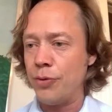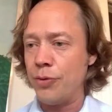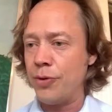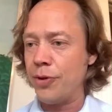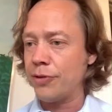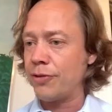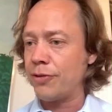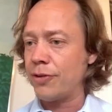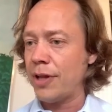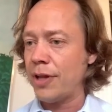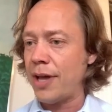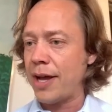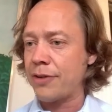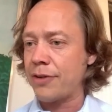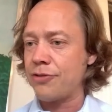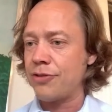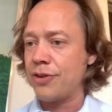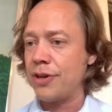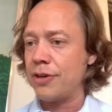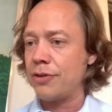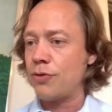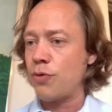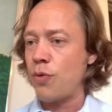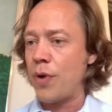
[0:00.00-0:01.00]
this
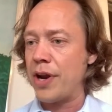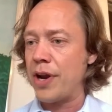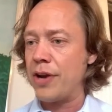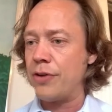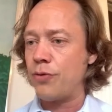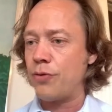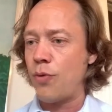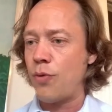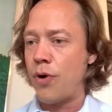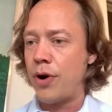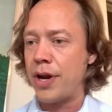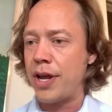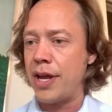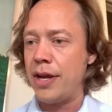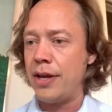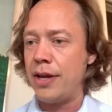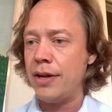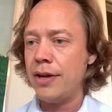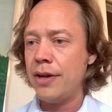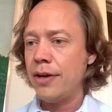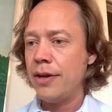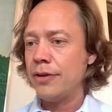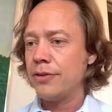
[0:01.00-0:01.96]
election in 2020,